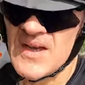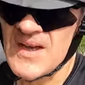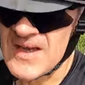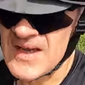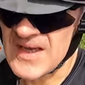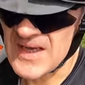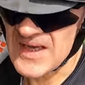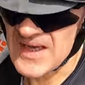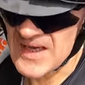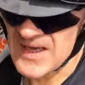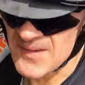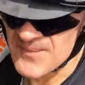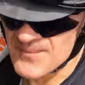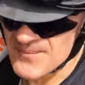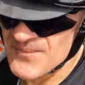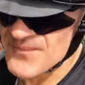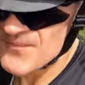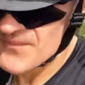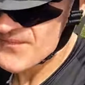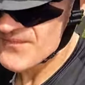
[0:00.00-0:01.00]

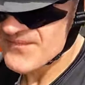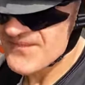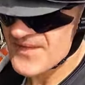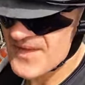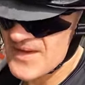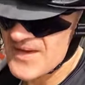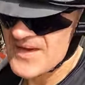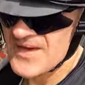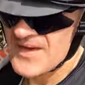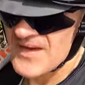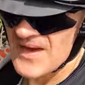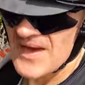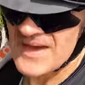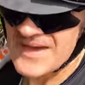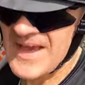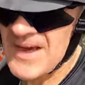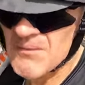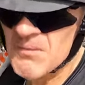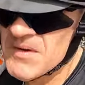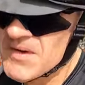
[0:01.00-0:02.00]
I
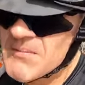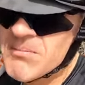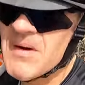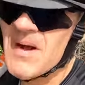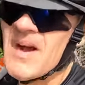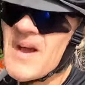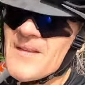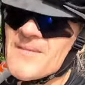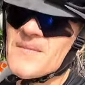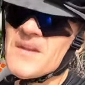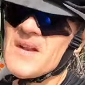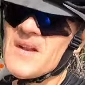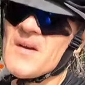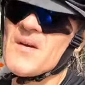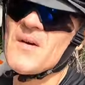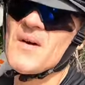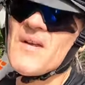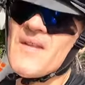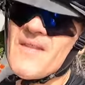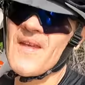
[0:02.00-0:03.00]
can't really ride, you
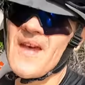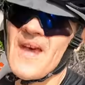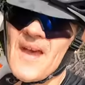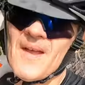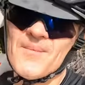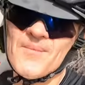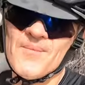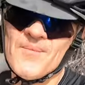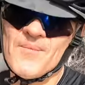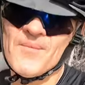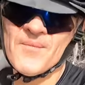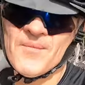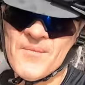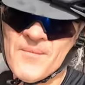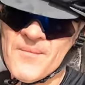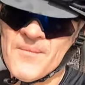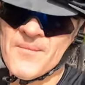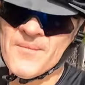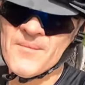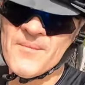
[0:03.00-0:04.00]
know, that
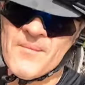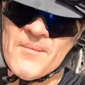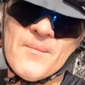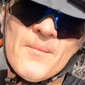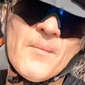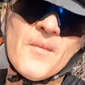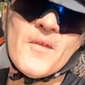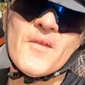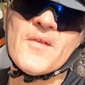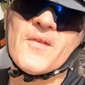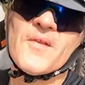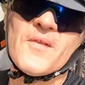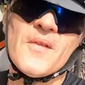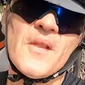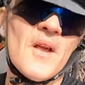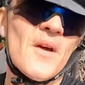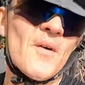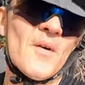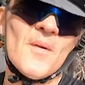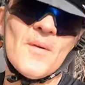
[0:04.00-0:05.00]

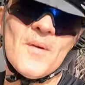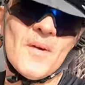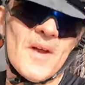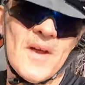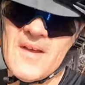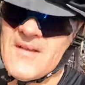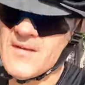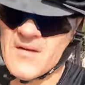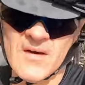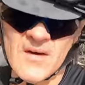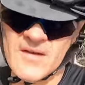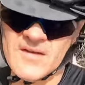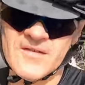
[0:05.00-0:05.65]
slow either.